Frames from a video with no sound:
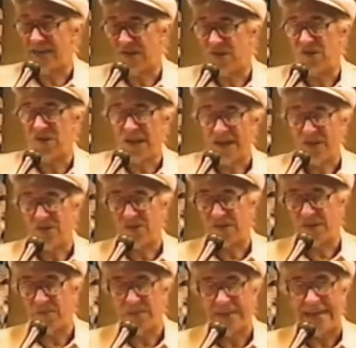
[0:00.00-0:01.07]
to change
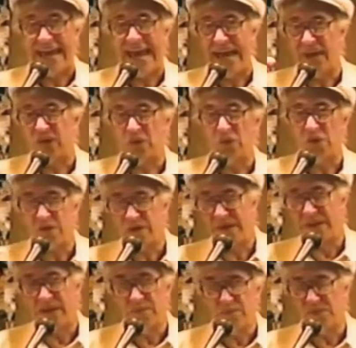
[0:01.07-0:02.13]
something, and/or
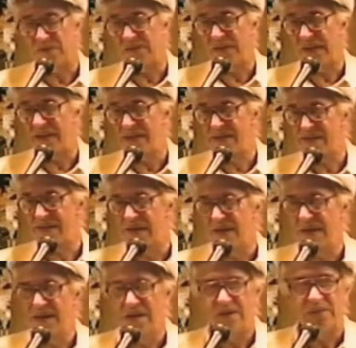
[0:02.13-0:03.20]
improvised,
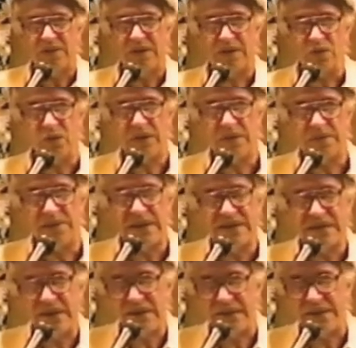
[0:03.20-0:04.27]
because Woody
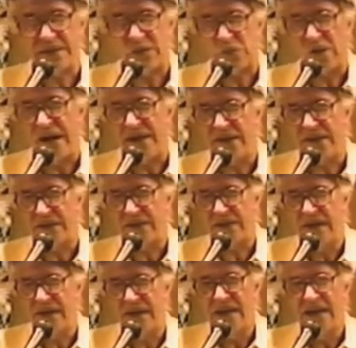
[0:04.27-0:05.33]
basically is a writer.
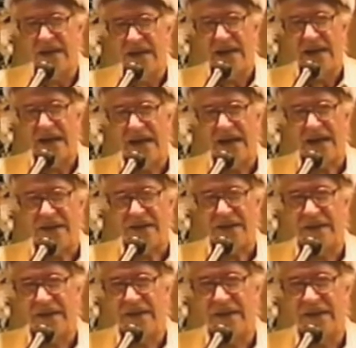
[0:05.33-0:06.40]
And
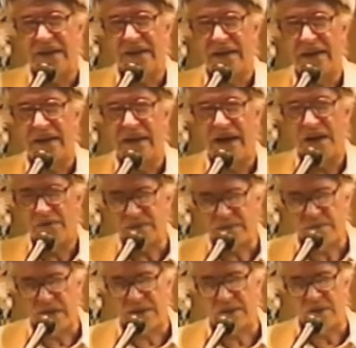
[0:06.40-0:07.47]
I
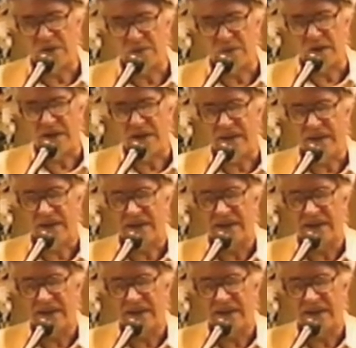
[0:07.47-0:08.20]
respect good writing.